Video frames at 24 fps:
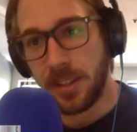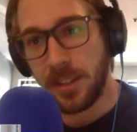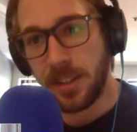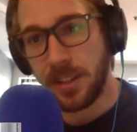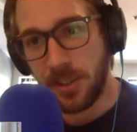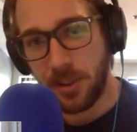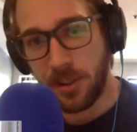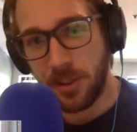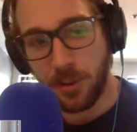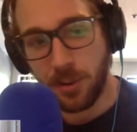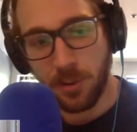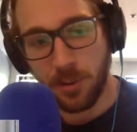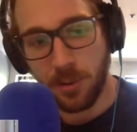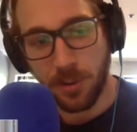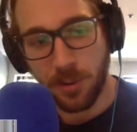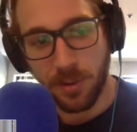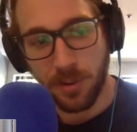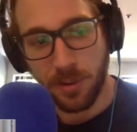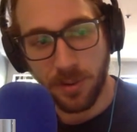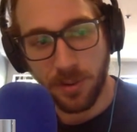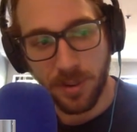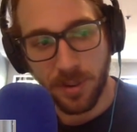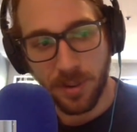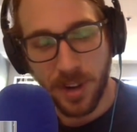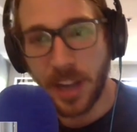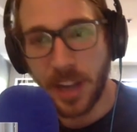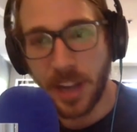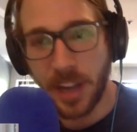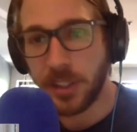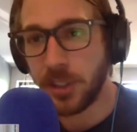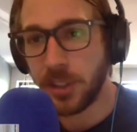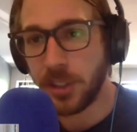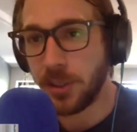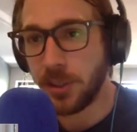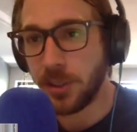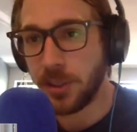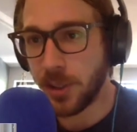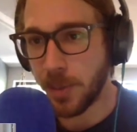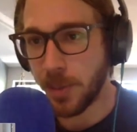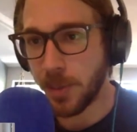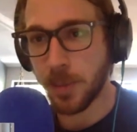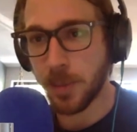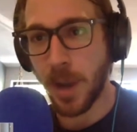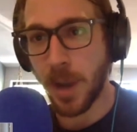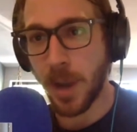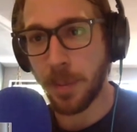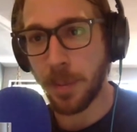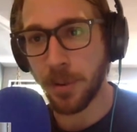to not just use the
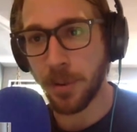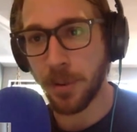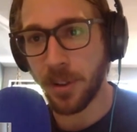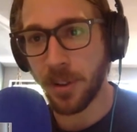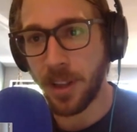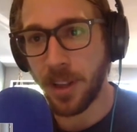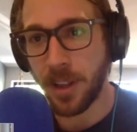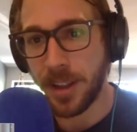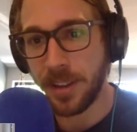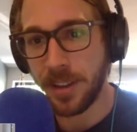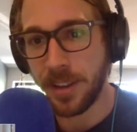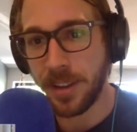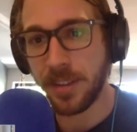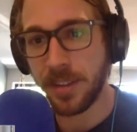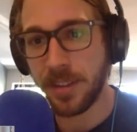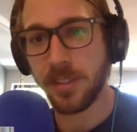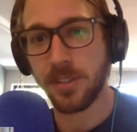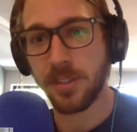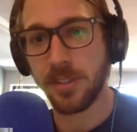most popular client,